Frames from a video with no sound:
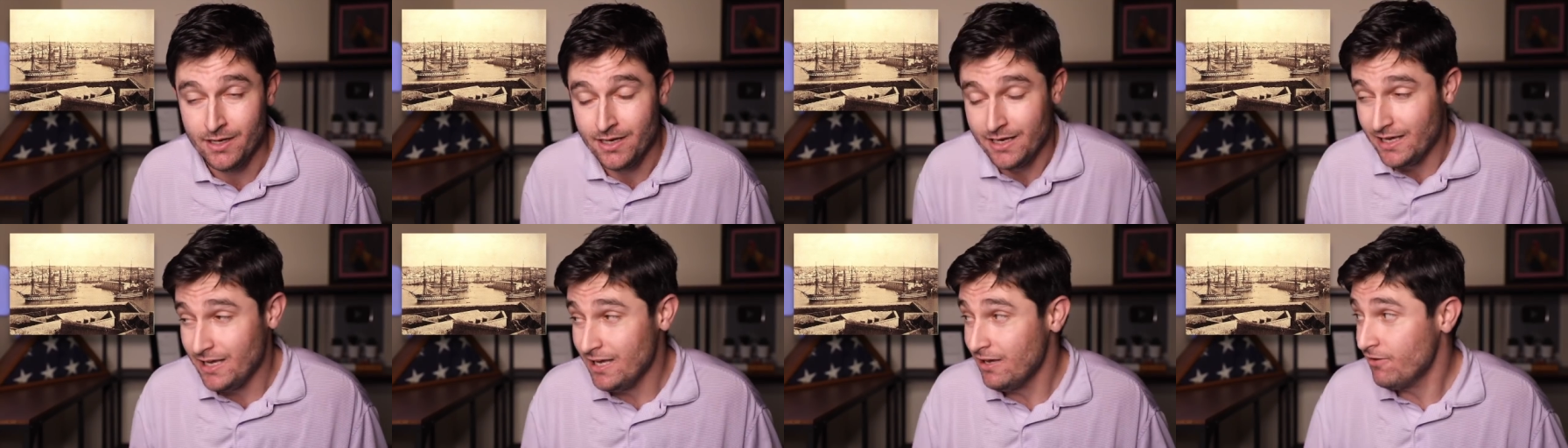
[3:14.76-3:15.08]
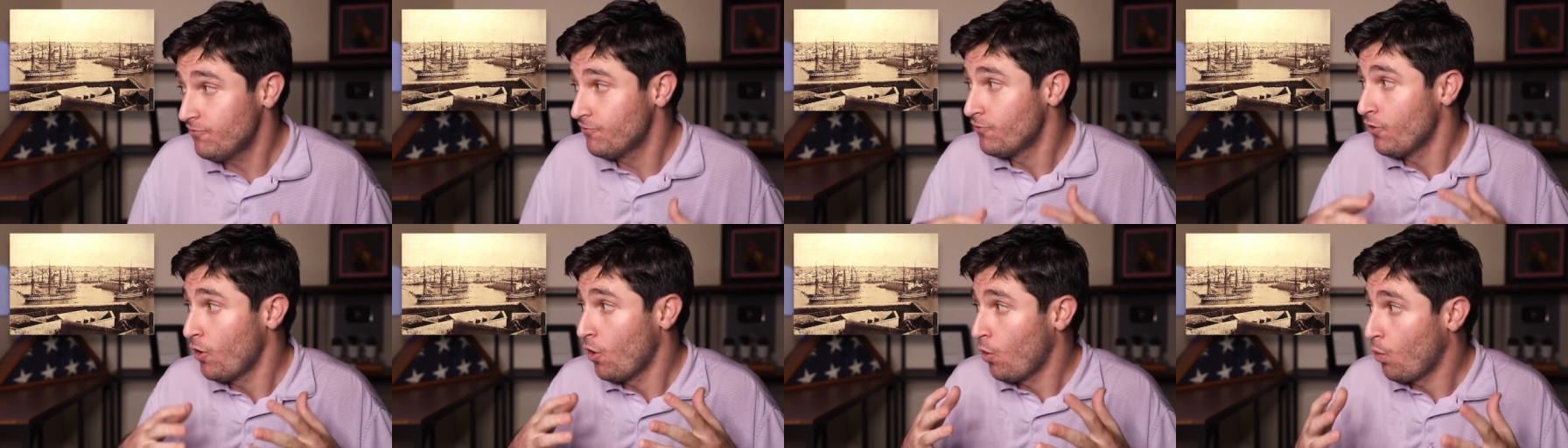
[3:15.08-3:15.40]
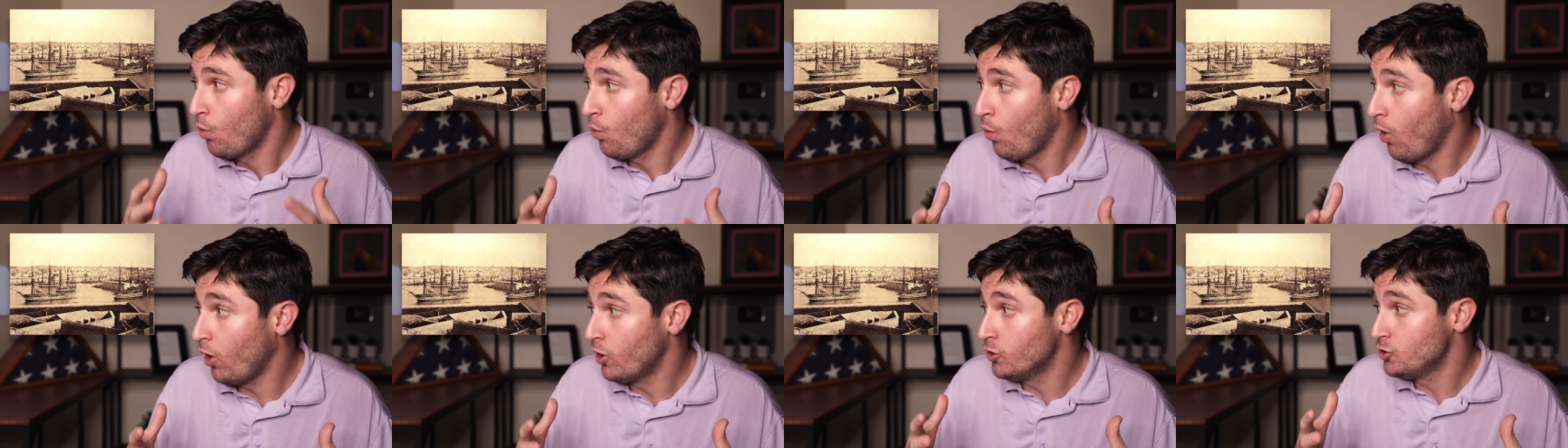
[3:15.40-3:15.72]
if
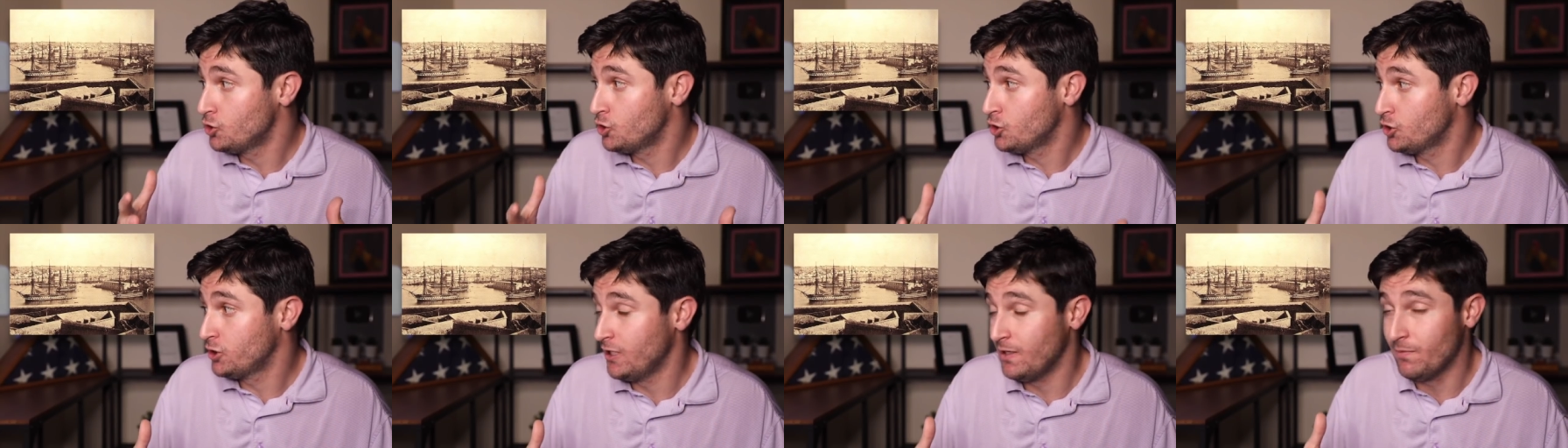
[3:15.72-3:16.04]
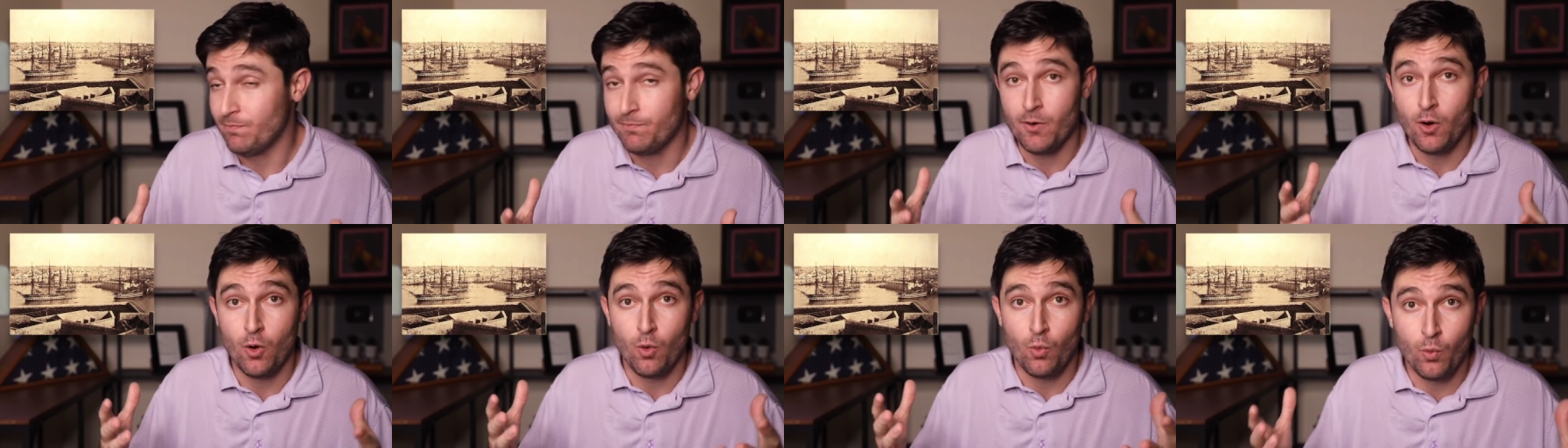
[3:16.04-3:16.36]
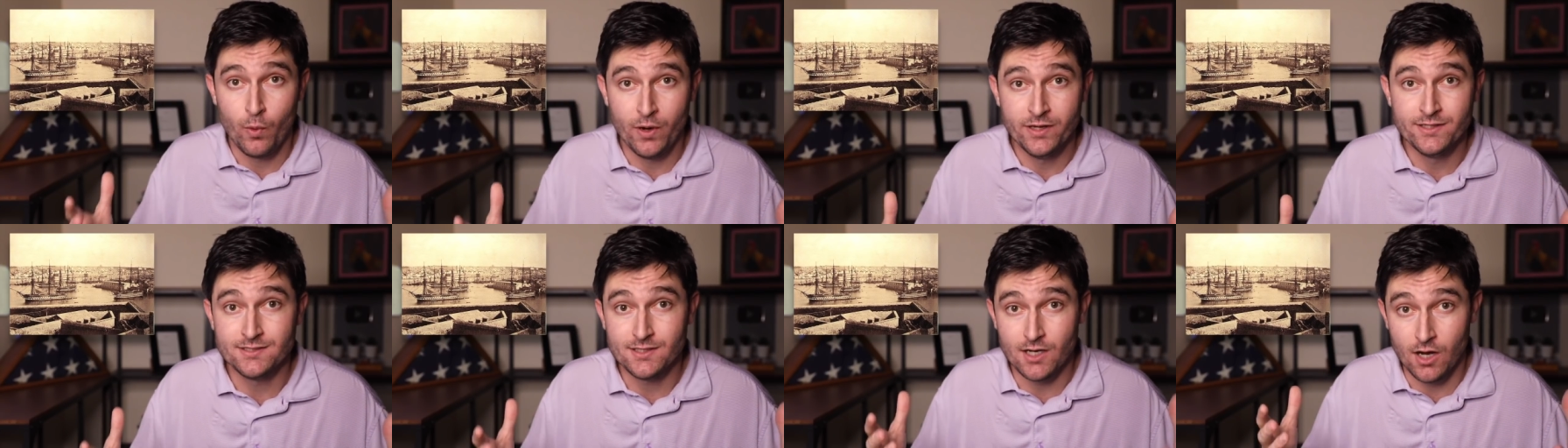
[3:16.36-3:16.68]
one ship
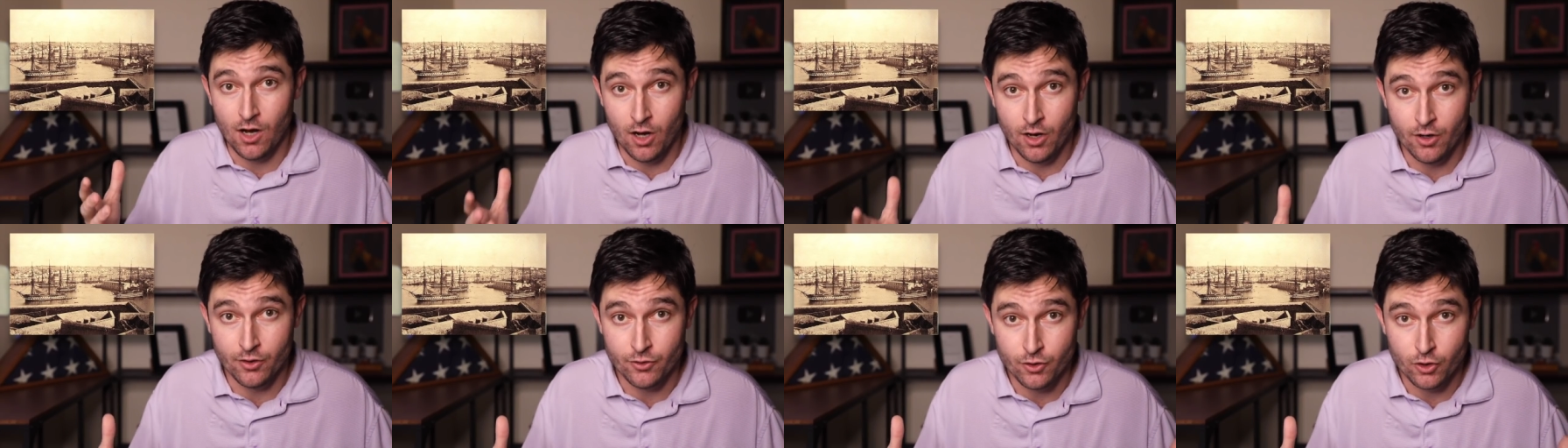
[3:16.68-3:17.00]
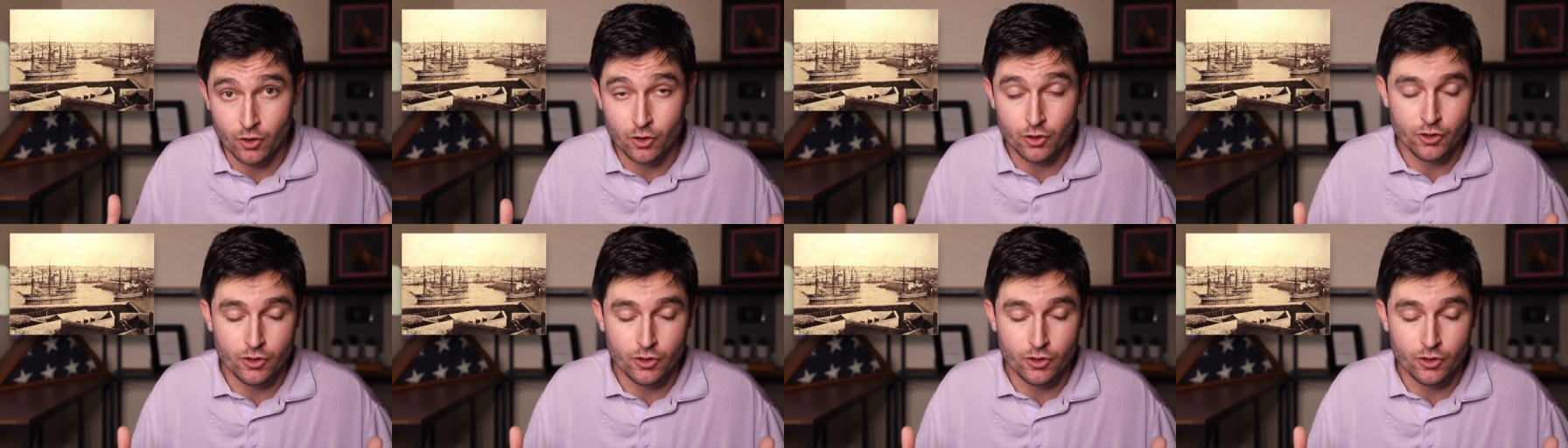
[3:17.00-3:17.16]
went under,